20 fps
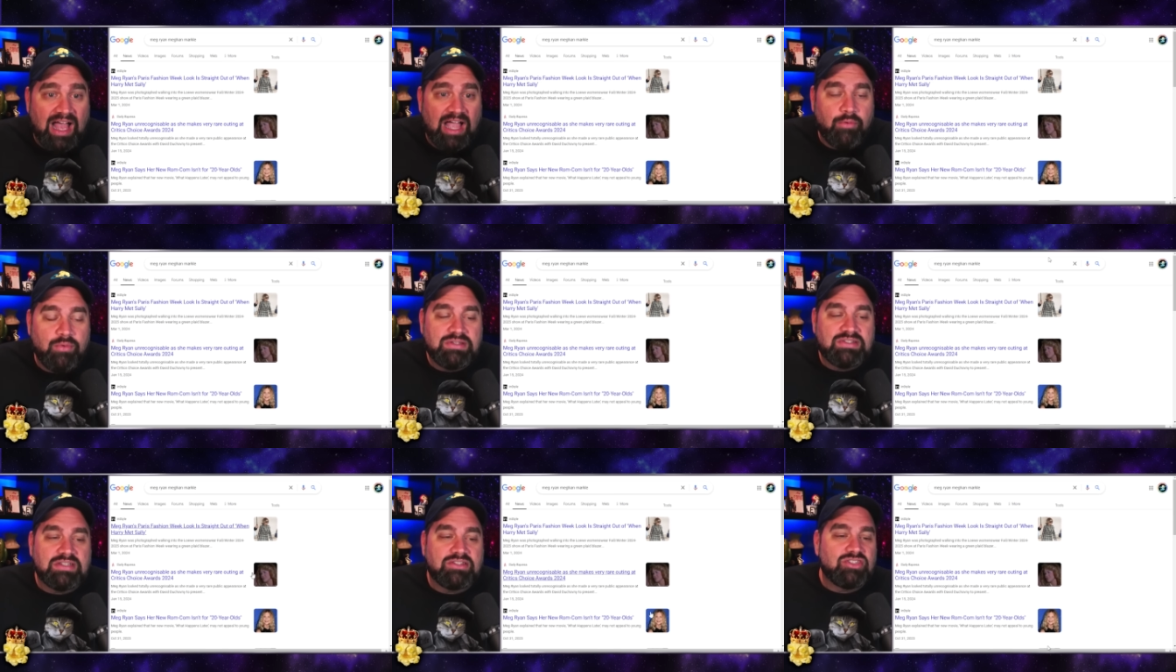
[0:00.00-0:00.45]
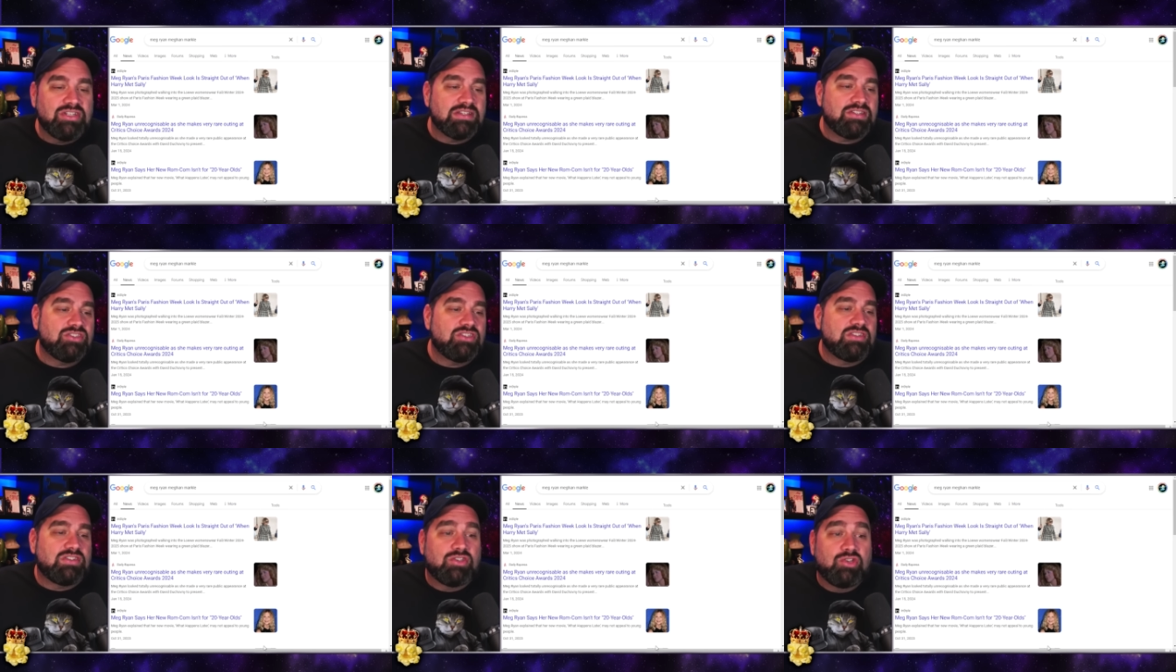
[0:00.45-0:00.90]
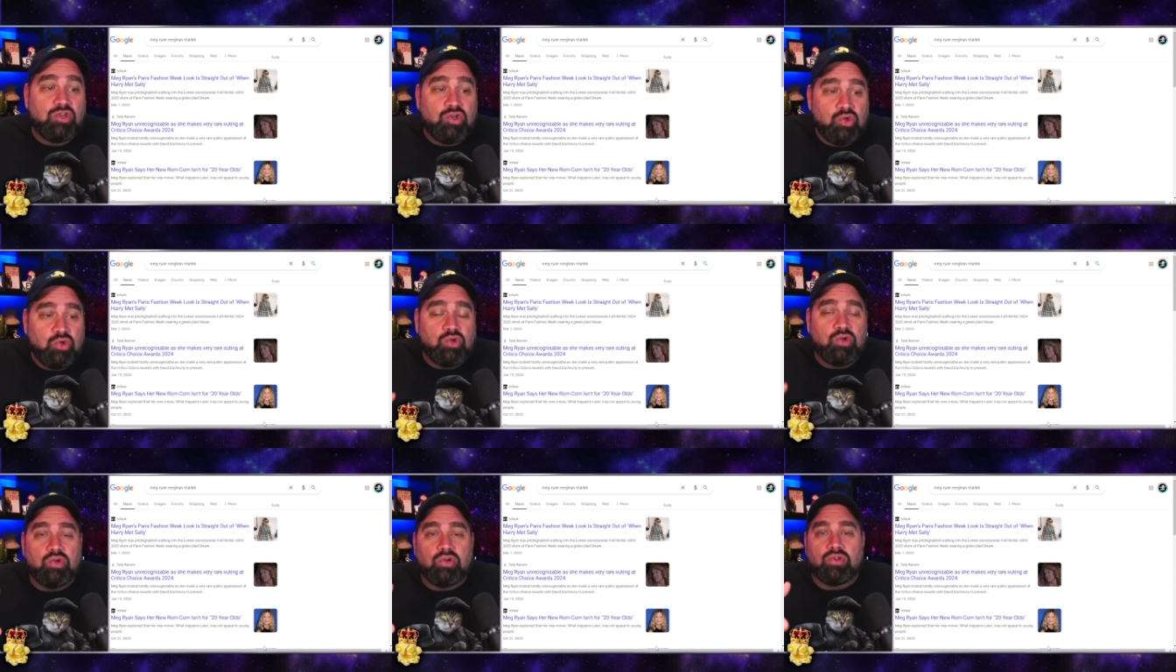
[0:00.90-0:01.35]
I would suggest just
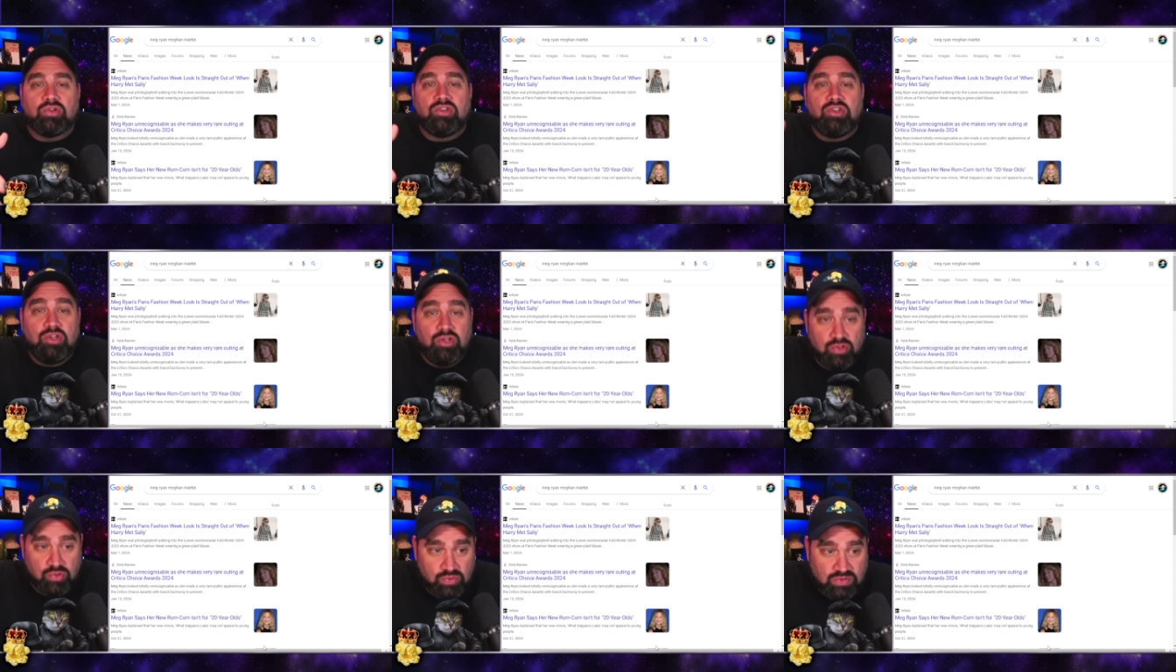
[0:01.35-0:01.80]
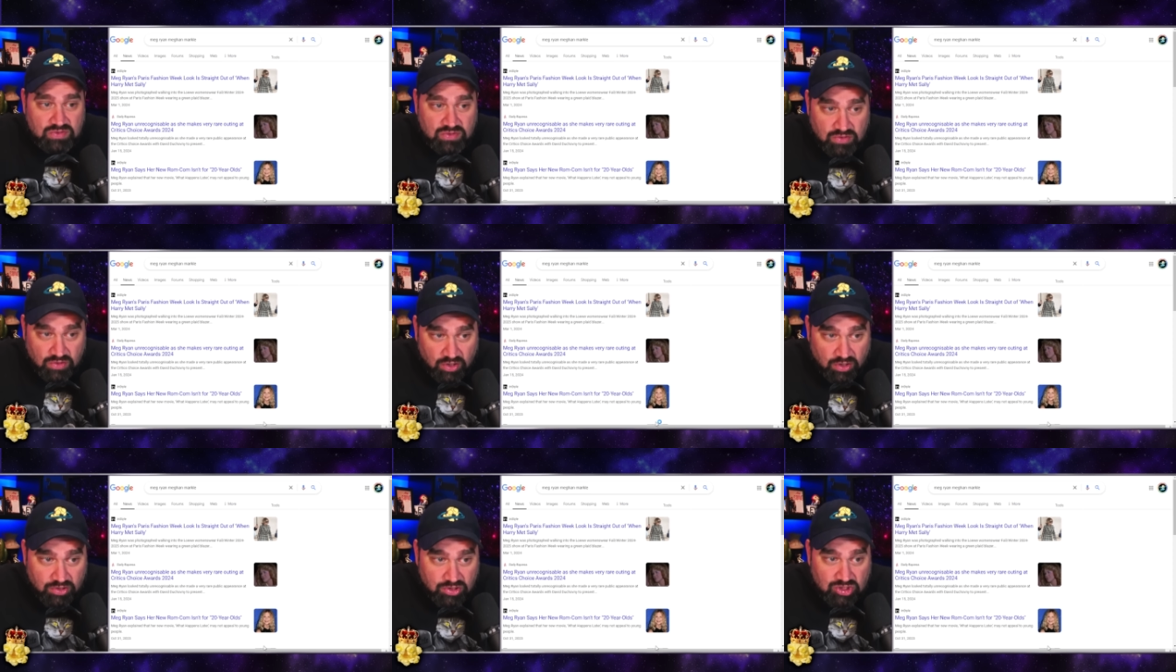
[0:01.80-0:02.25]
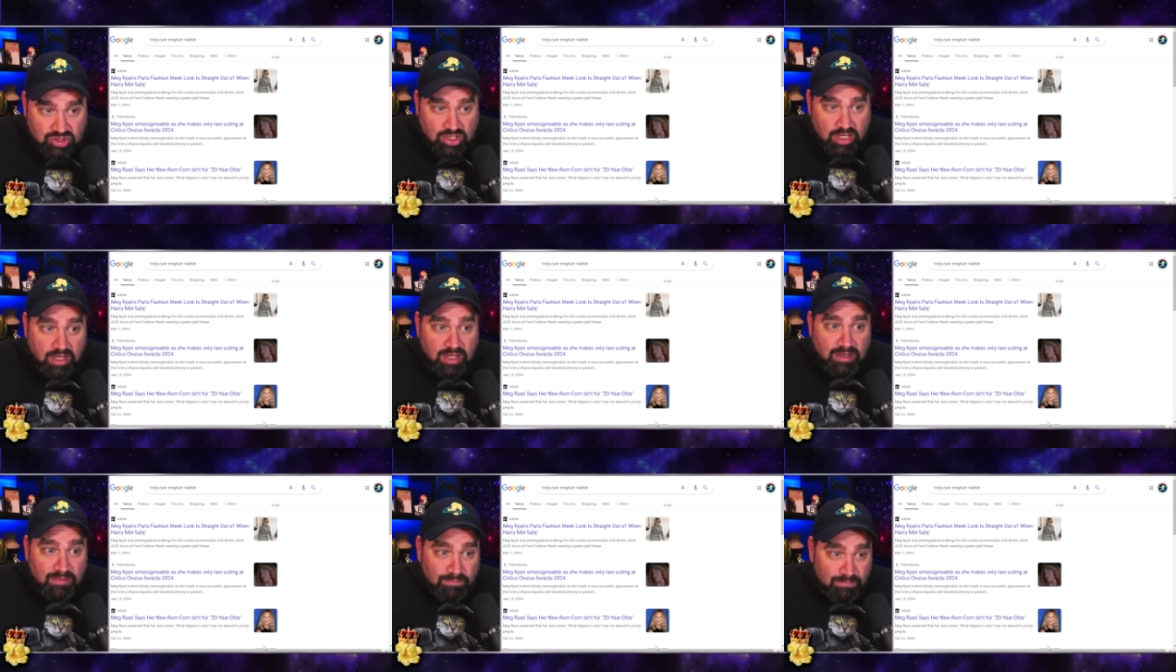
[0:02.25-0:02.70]
Google news search